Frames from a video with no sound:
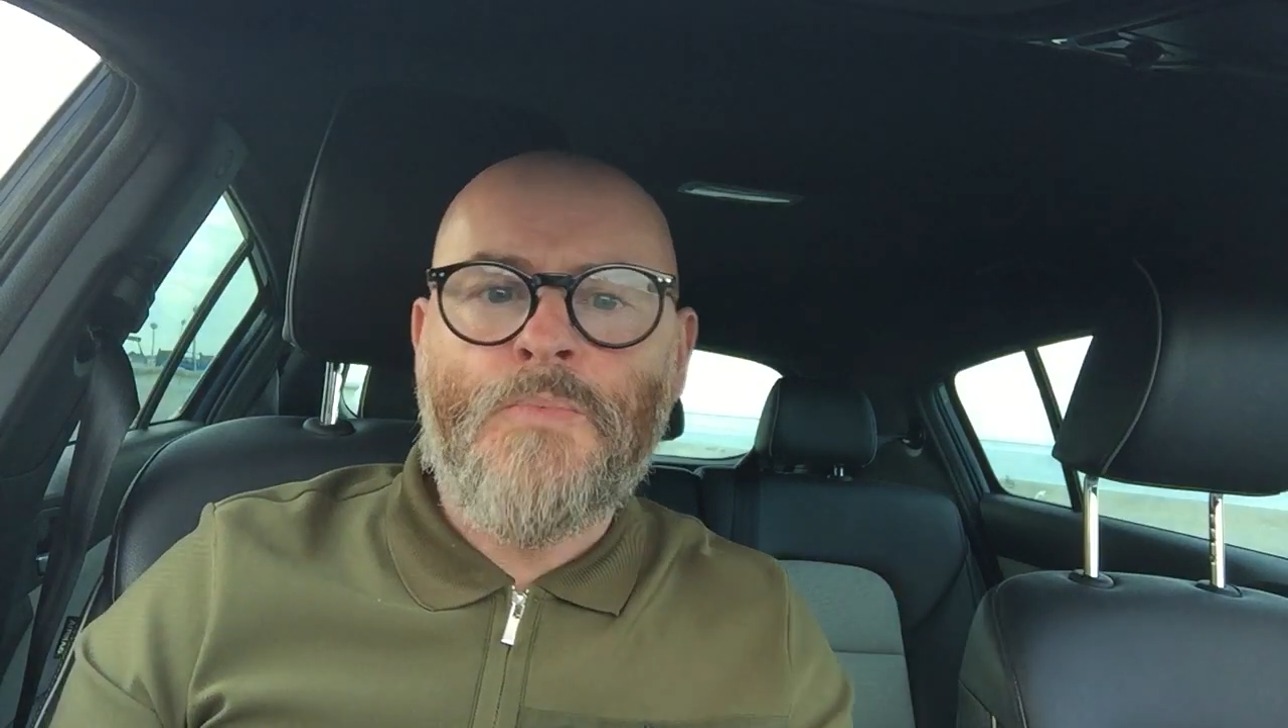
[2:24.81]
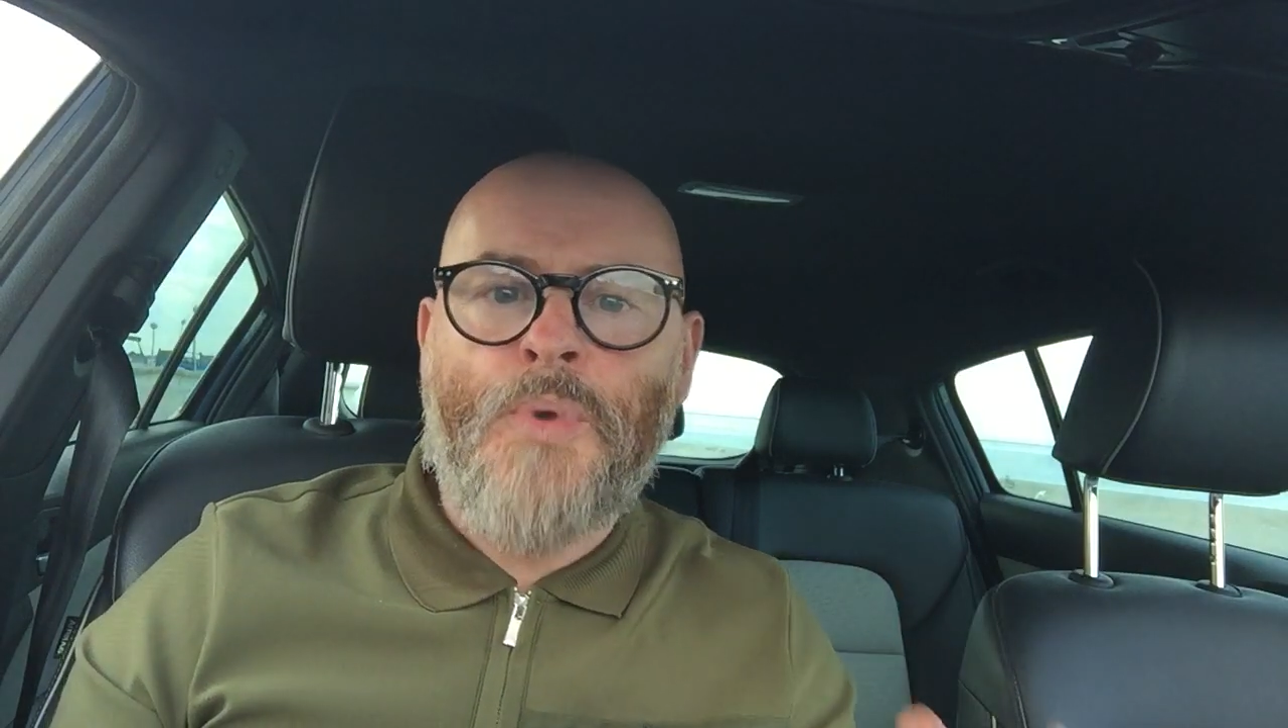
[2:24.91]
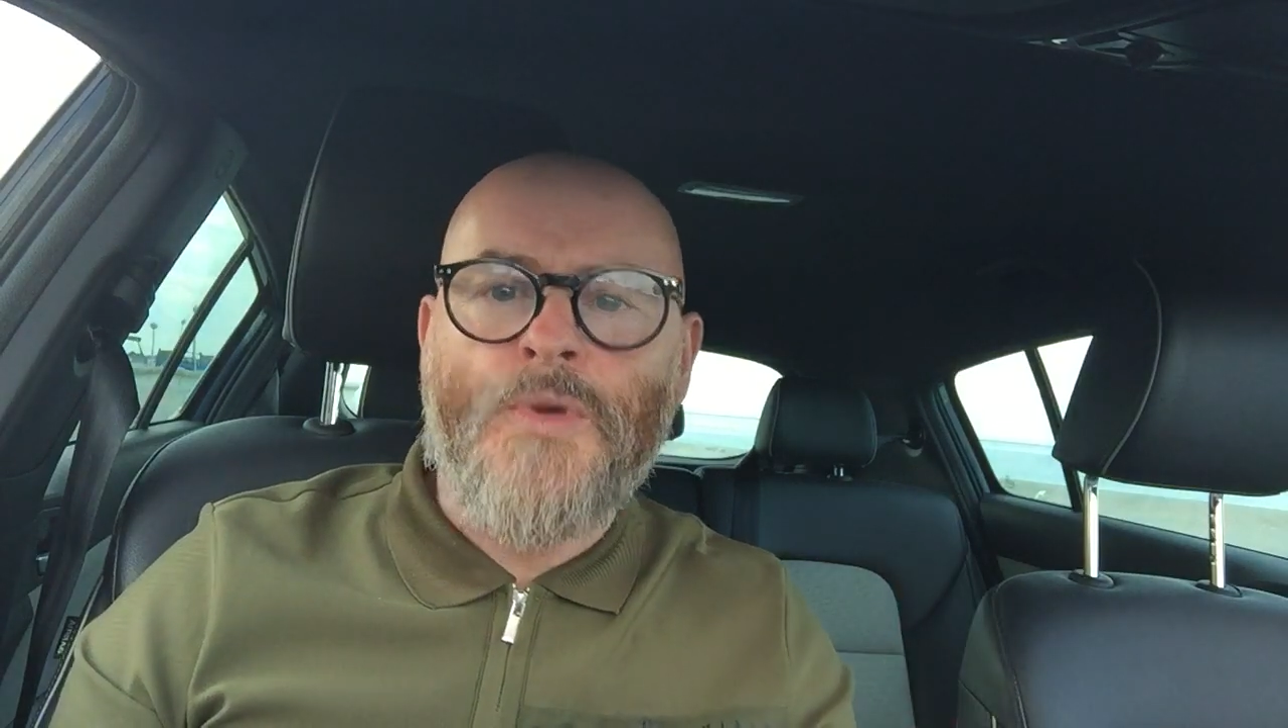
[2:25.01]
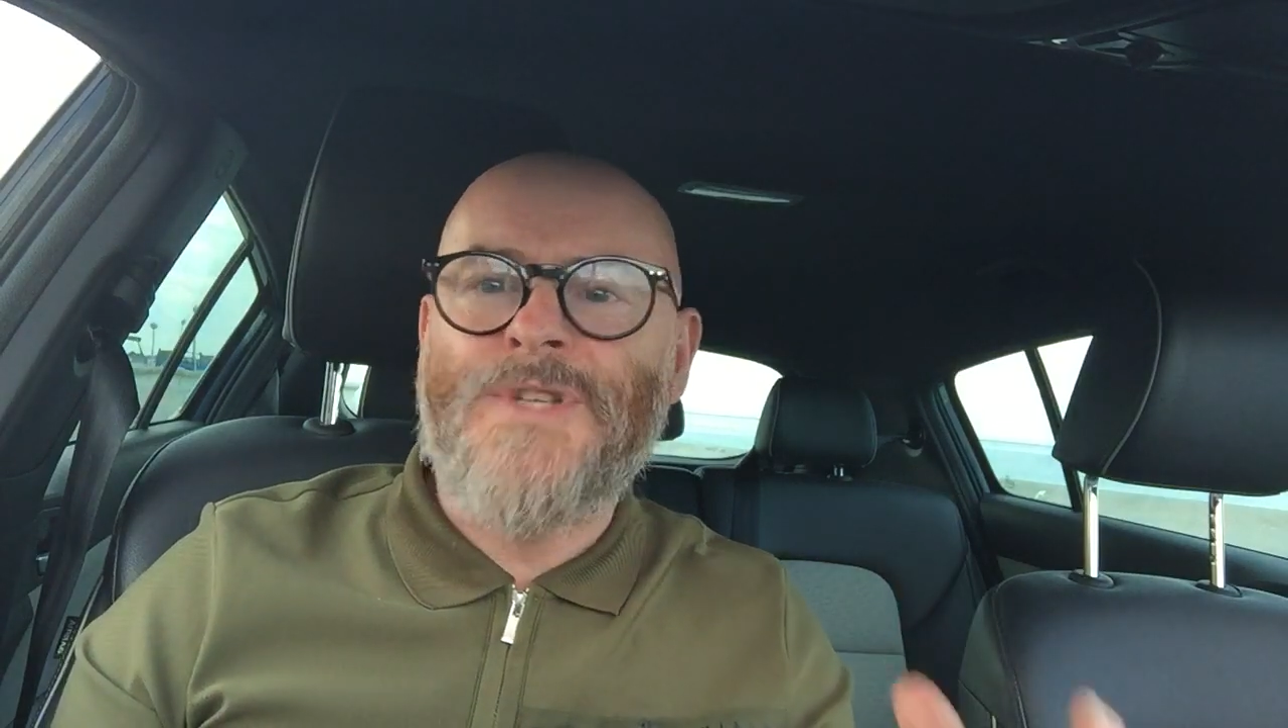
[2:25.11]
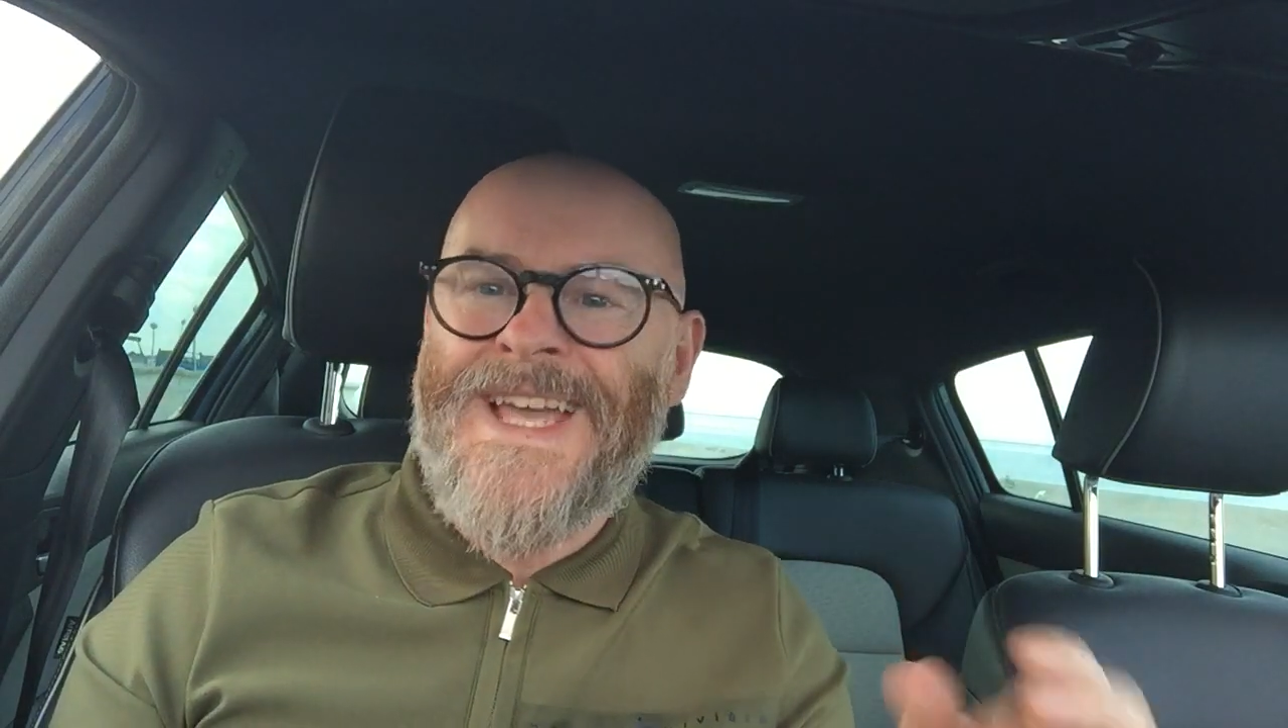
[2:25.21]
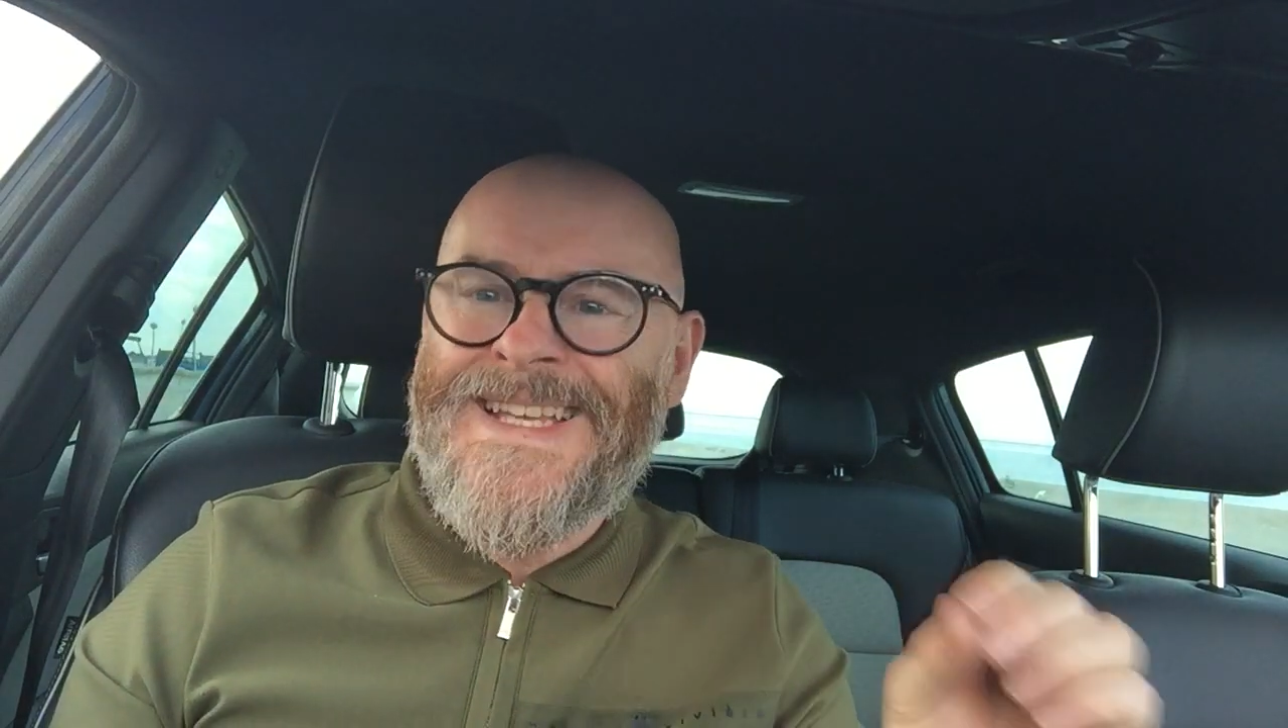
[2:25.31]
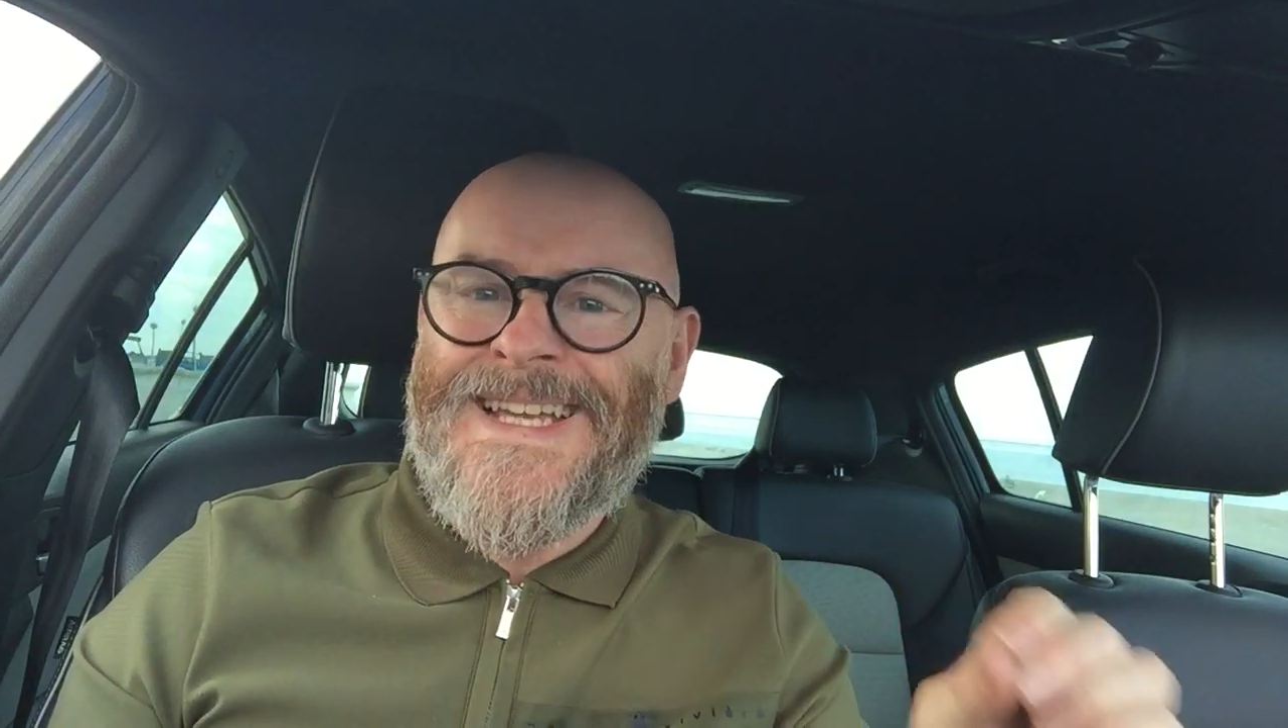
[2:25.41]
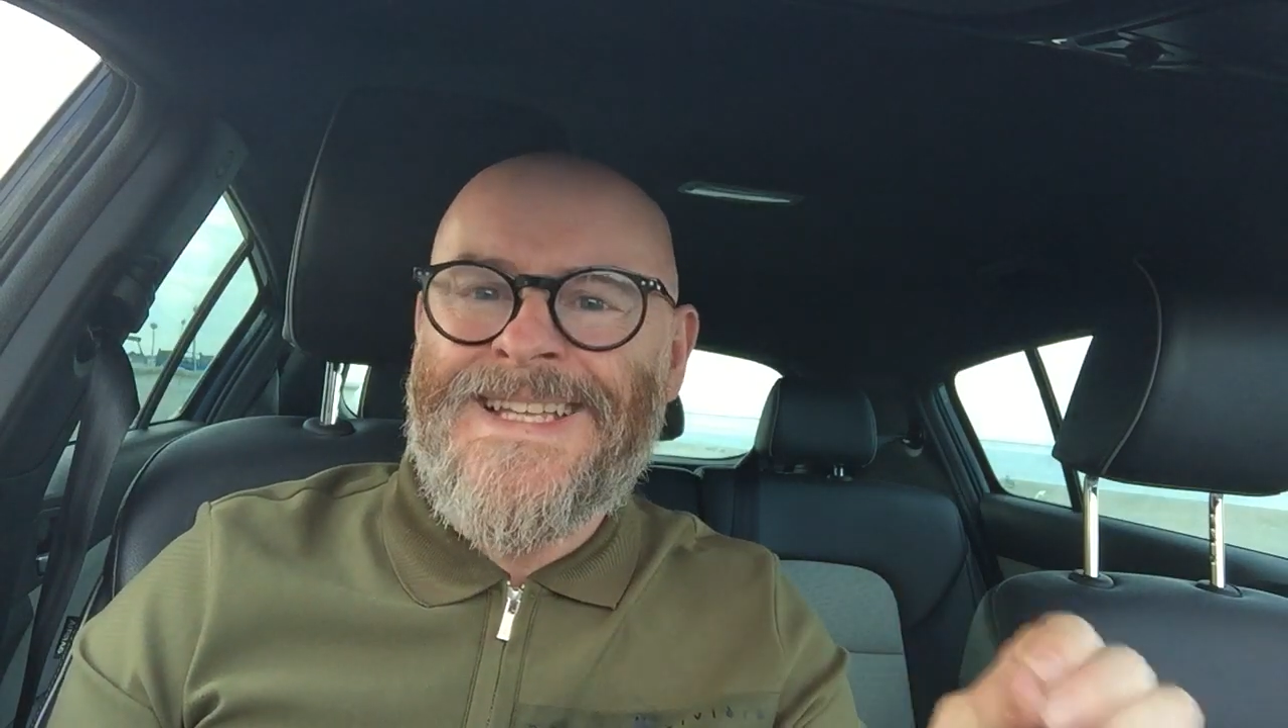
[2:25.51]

put it